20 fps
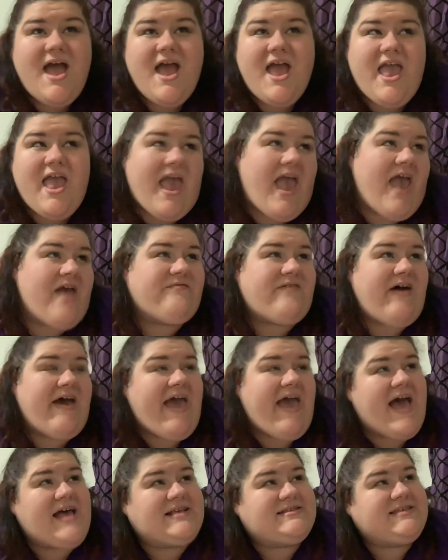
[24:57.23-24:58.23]
if I
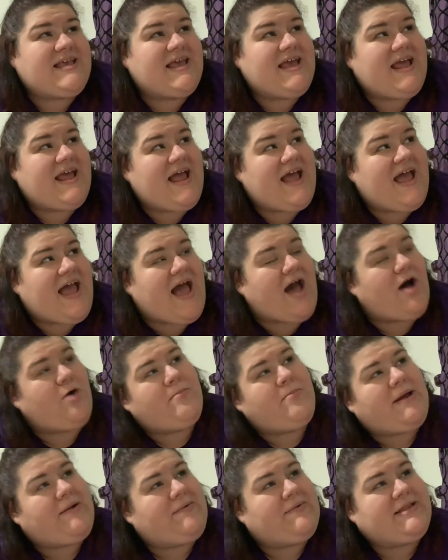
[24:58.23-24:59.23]
ask it how
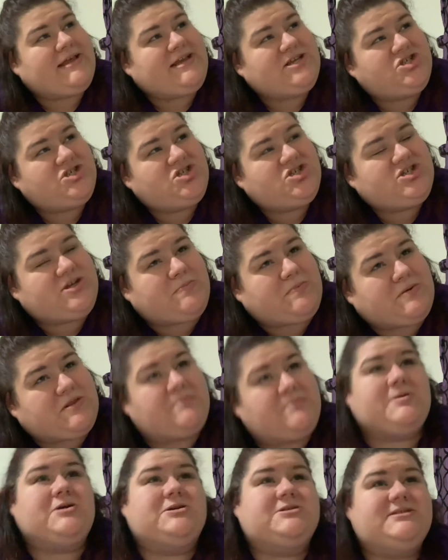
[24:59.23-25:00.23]
my relationship with a
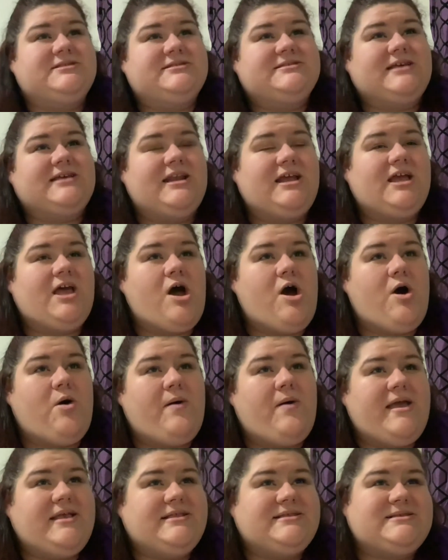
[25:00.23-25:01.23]
person's going to go,
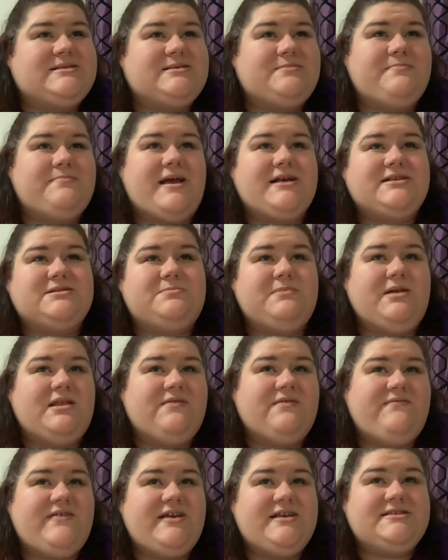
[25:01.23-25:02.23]
it smacks me in the
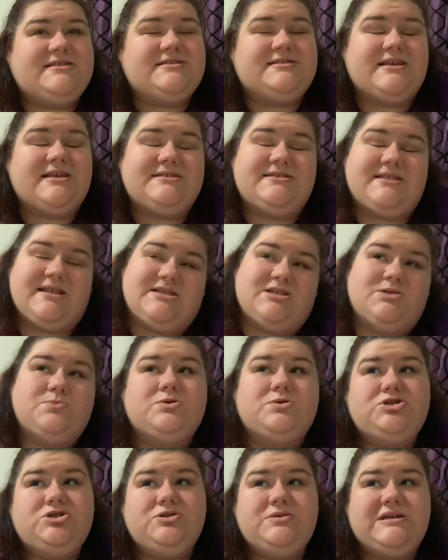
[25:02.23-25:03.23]
face and says, this is
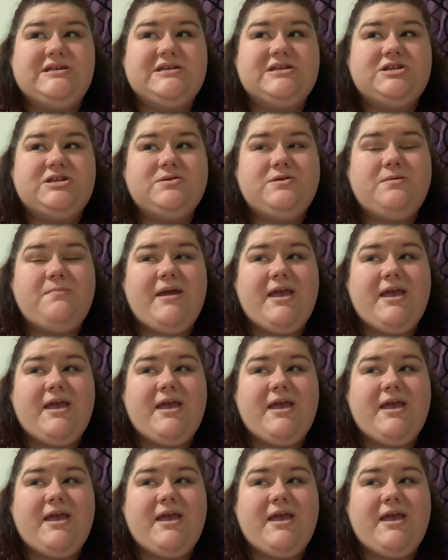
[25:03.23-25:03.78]
what you need to do to make it